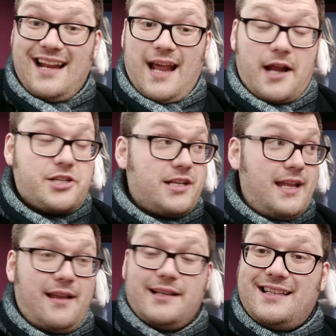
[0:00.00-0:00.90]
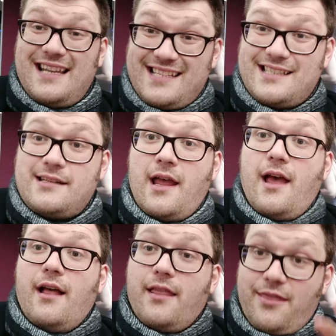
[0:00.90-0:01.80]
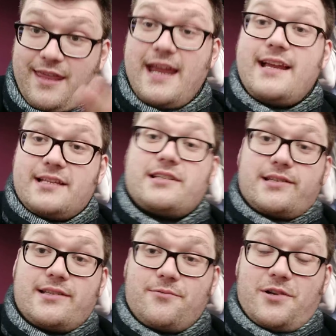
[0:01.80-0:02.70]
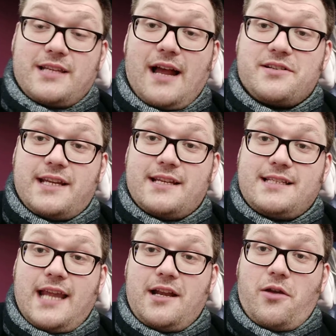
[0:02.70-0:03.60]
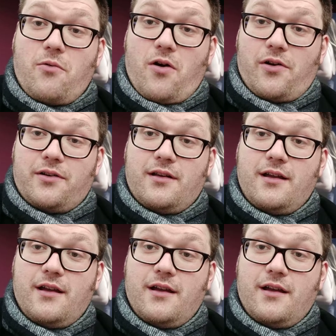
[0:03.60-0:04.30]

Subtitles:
It actually, this was how to continue on